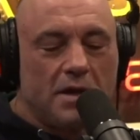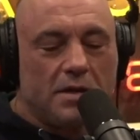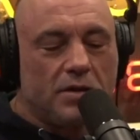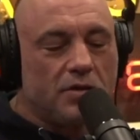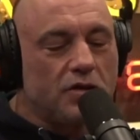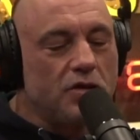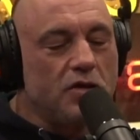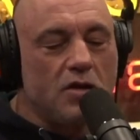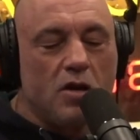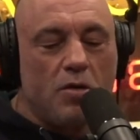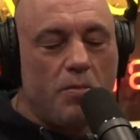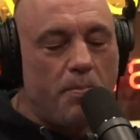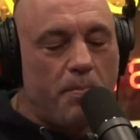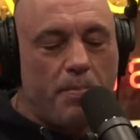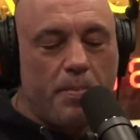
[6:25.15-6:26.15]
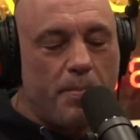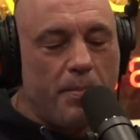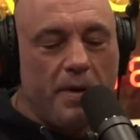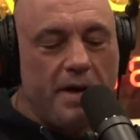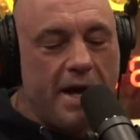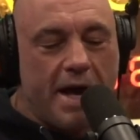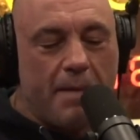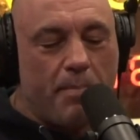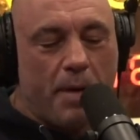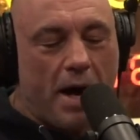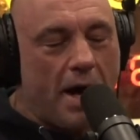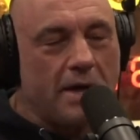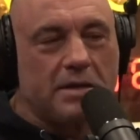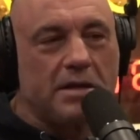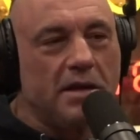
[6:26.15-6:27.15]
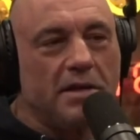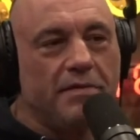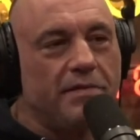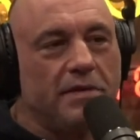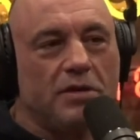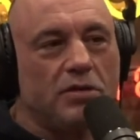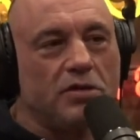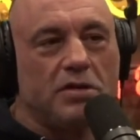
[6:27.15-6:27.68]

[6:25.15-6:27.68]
There's no net positive.